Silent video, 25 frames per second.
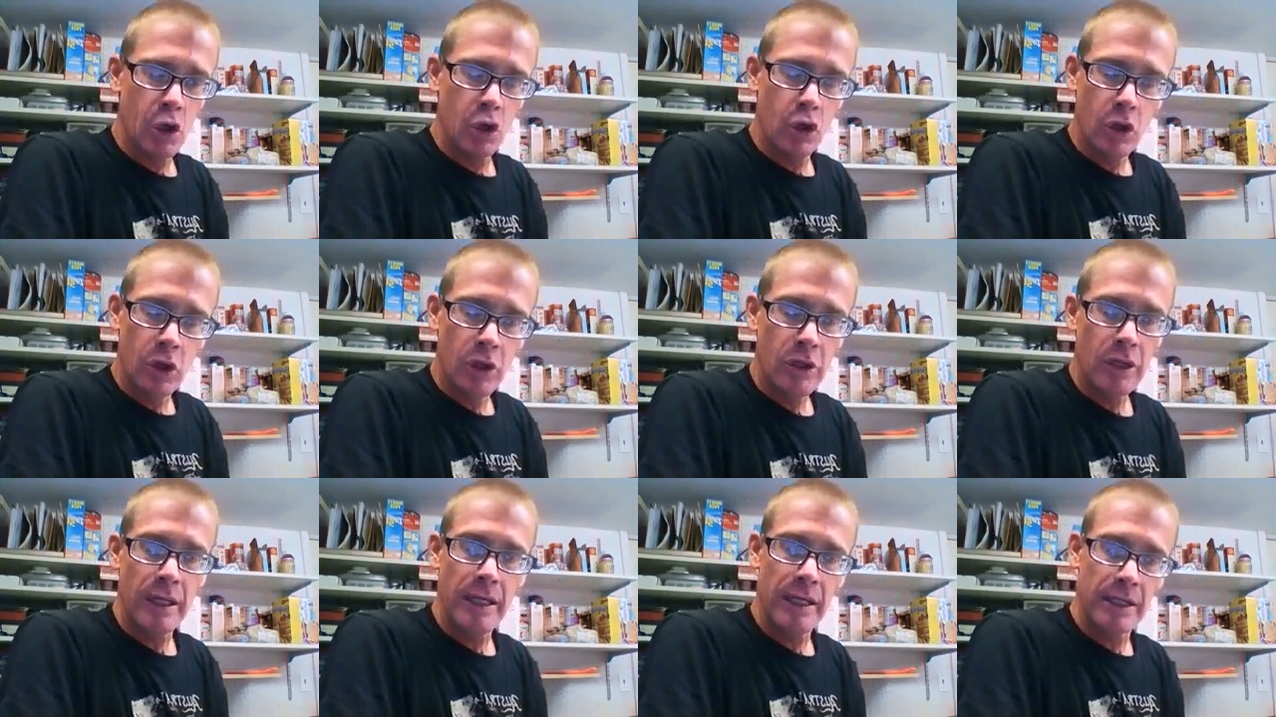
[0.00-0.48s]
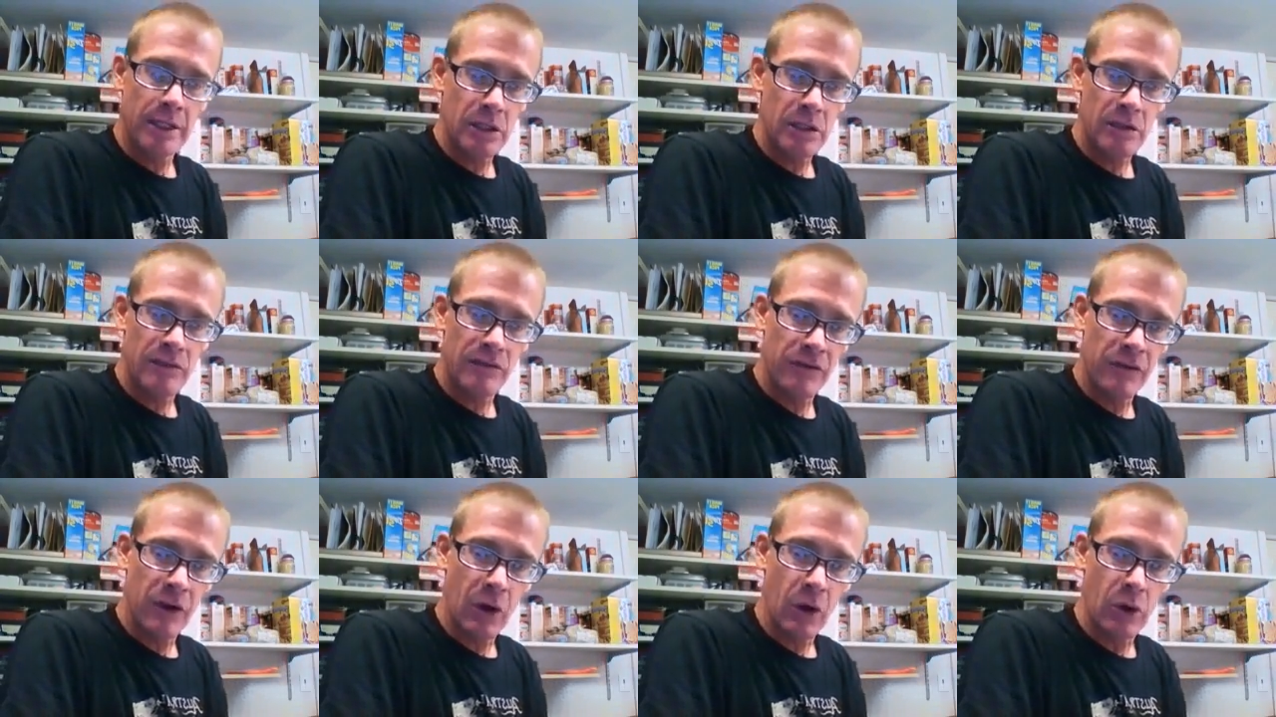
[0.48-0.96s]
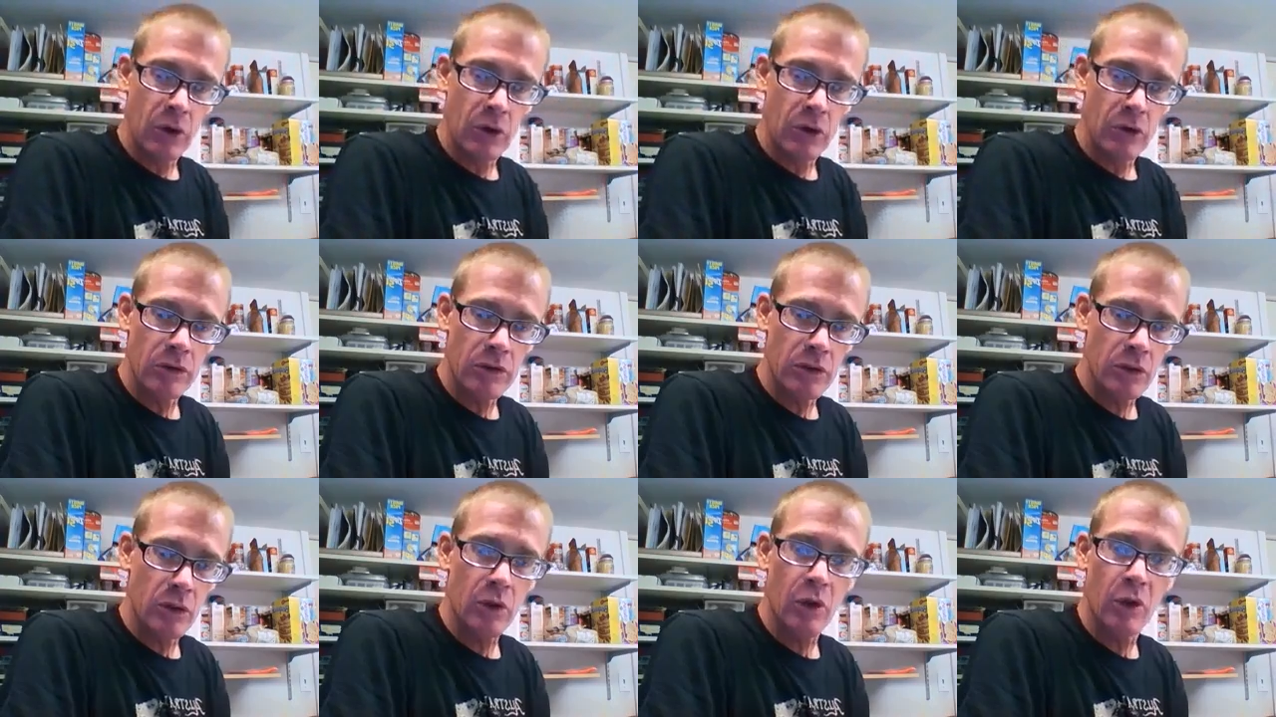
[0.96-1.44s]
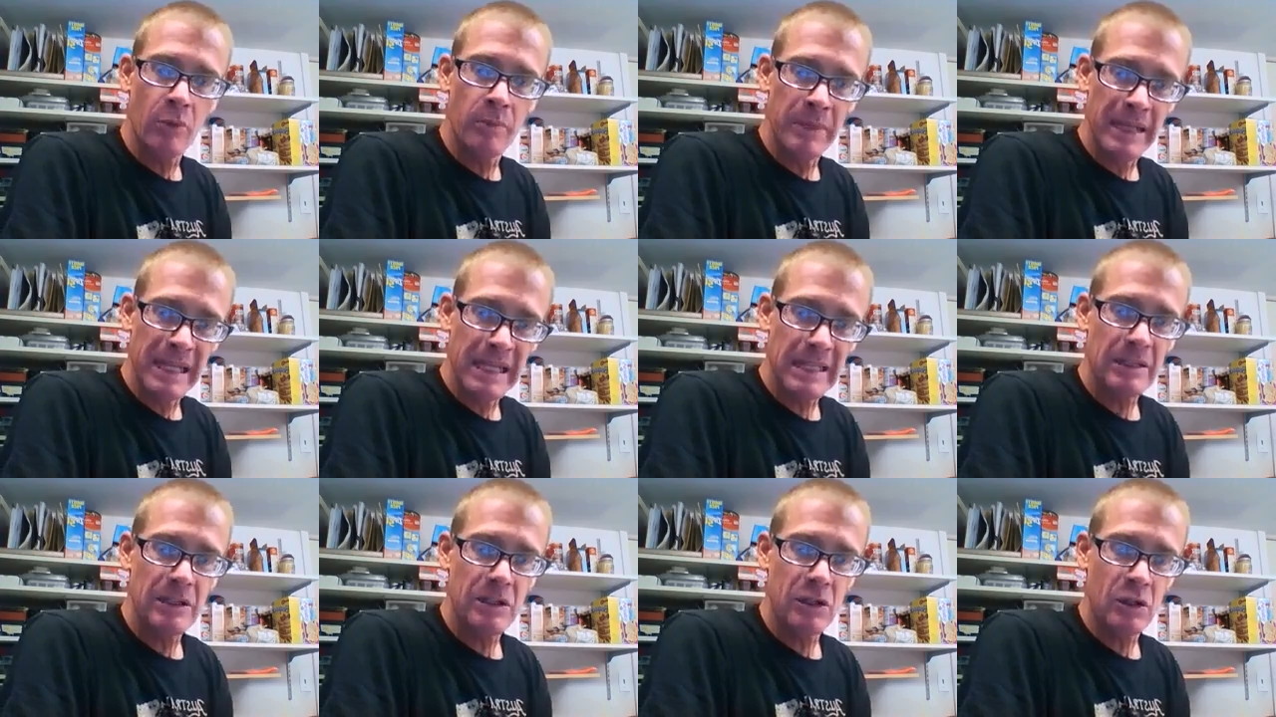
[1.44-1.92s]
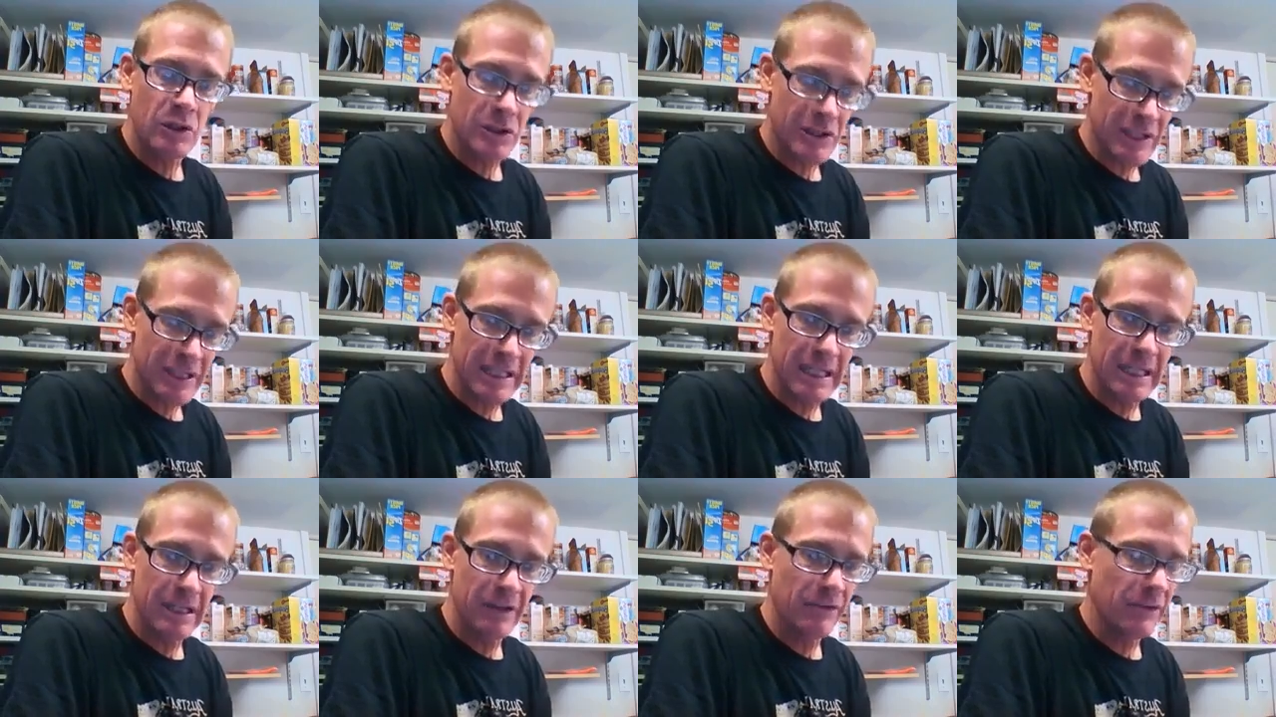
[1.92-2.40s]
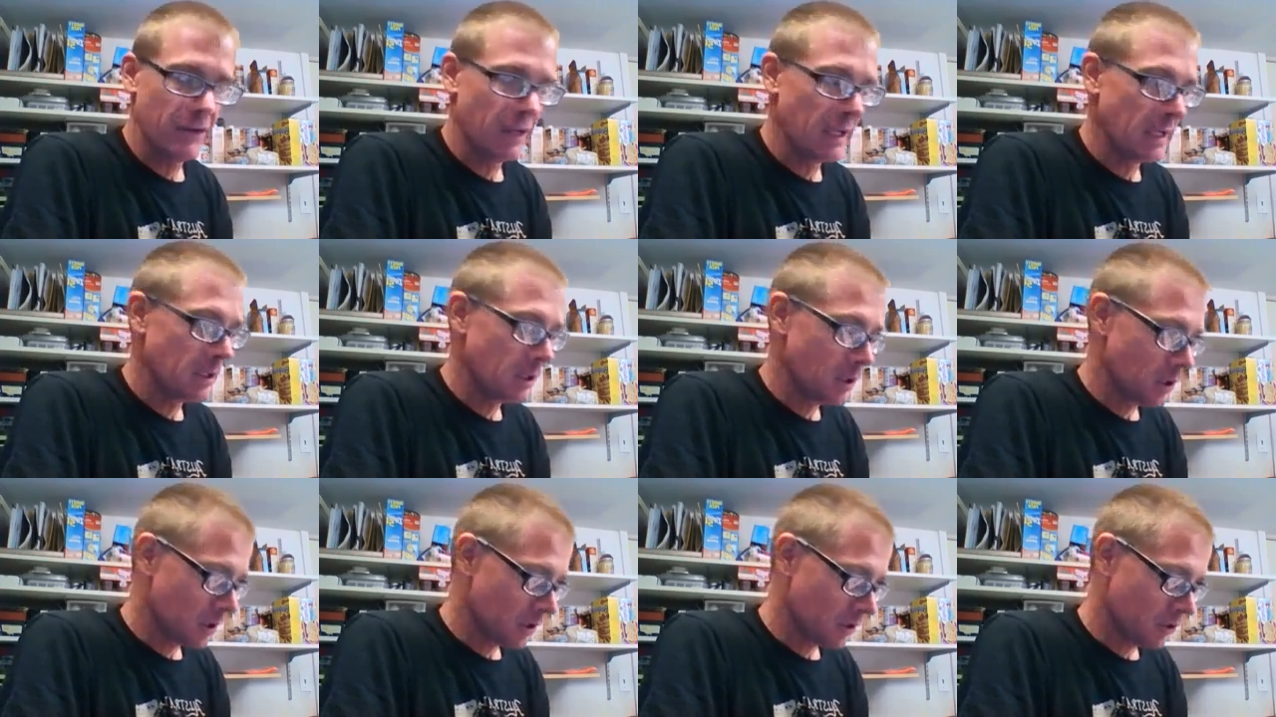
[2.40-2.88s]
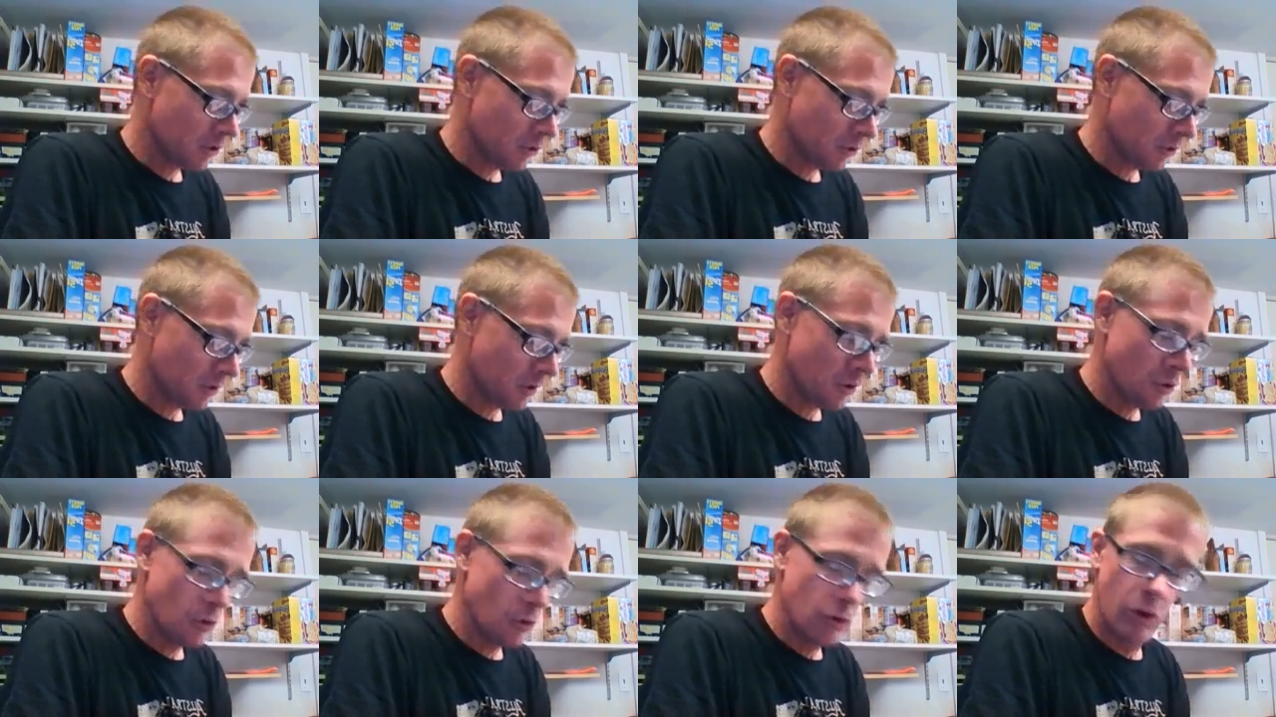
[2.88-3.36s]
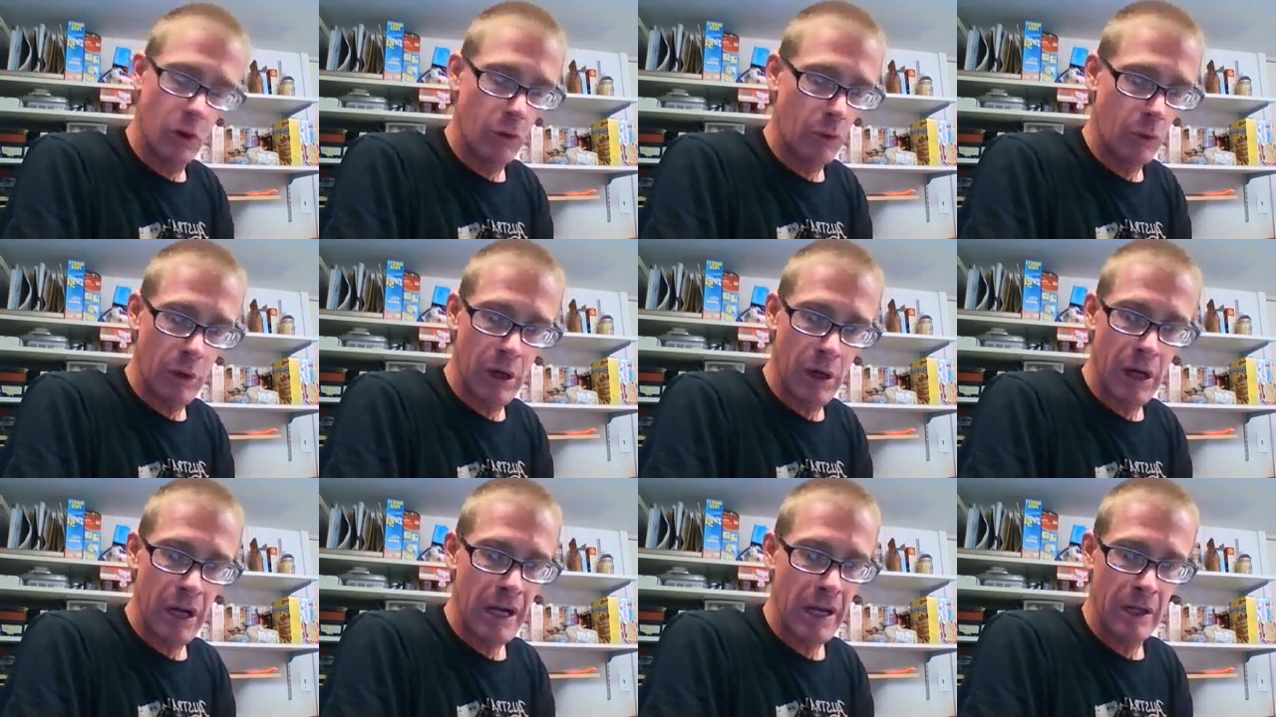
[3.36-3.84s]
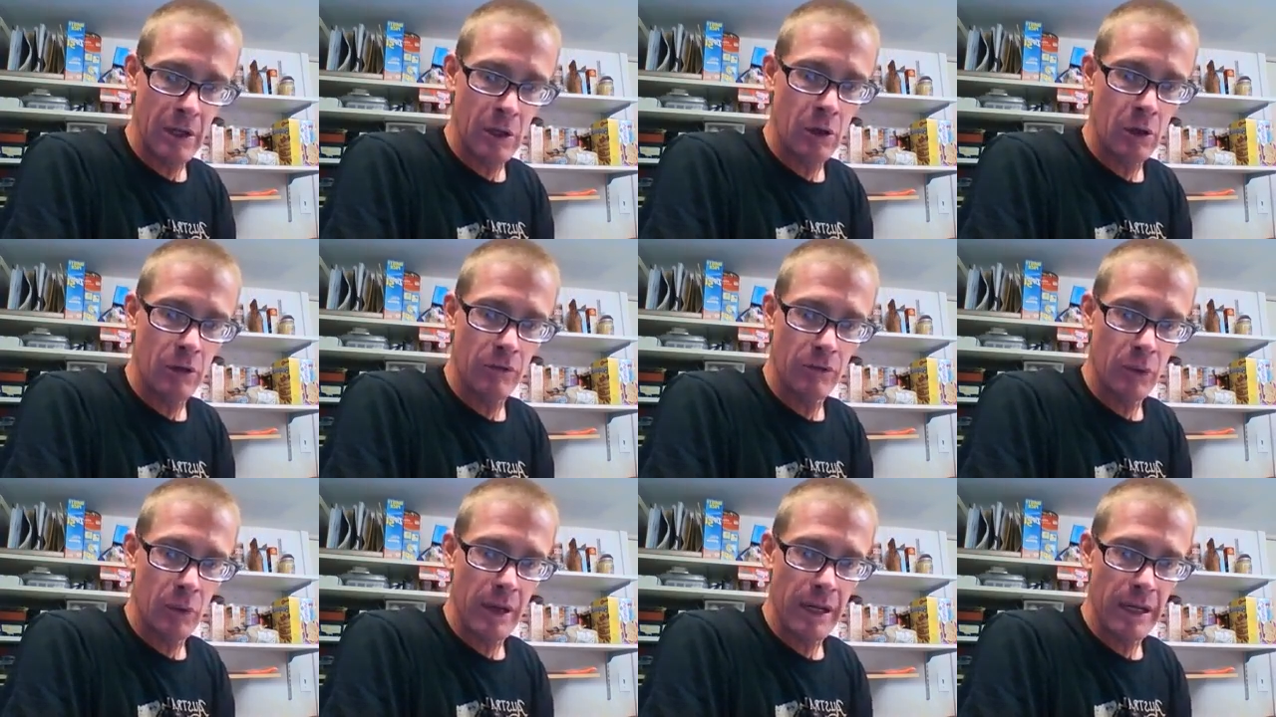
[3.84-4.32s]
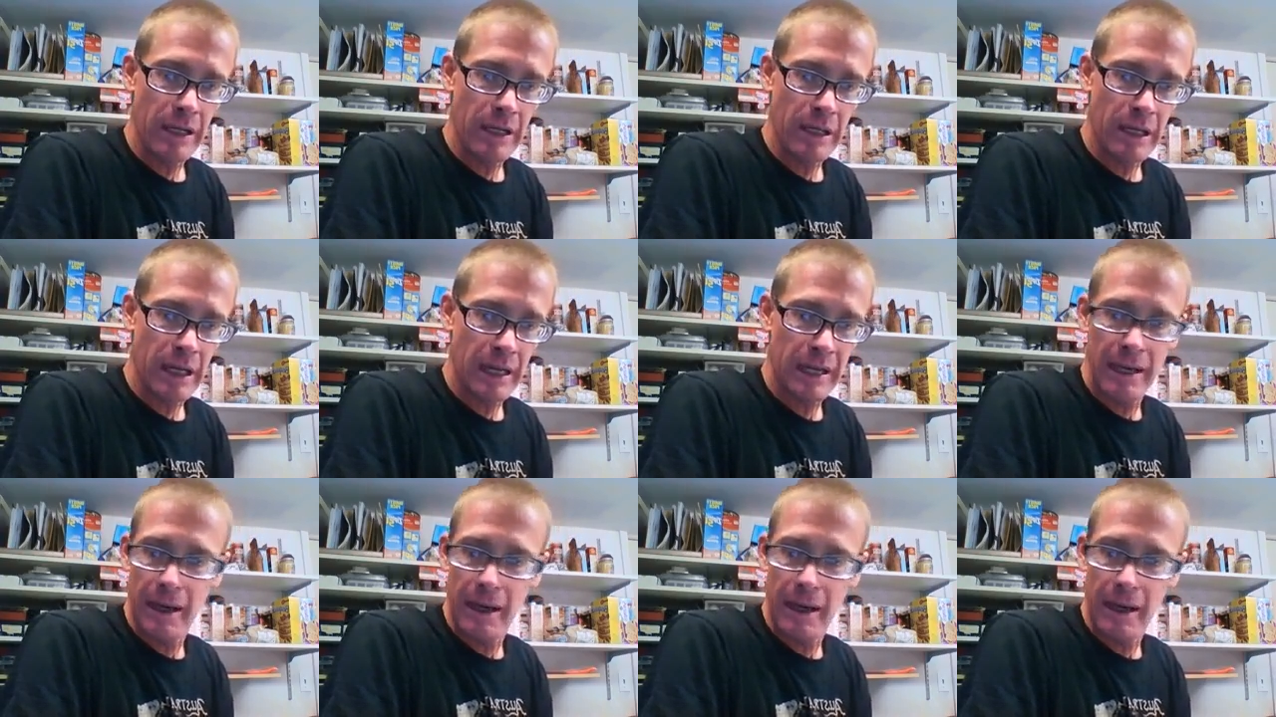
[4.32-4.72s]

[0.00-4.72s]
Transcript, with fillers: Look at your photos. You're obese yourself and you're, you don't want an overweight guy.